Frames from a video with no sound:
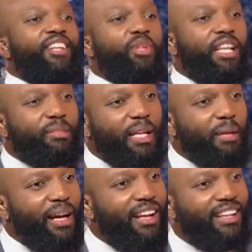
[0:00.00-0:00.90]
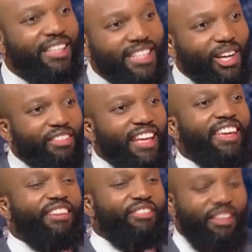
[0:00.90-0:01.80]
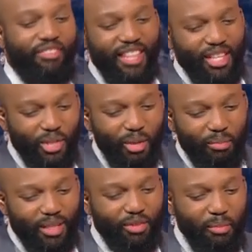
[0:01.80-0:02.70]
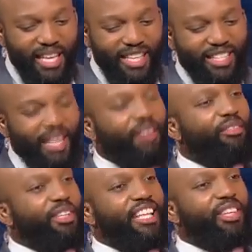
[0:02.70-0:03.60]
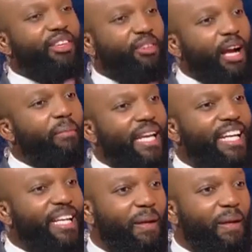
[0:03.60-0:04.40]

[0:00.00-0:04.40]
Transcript: Julius Malema, leader of the EFF, thank you so much for making time for us. Thank you for coming in.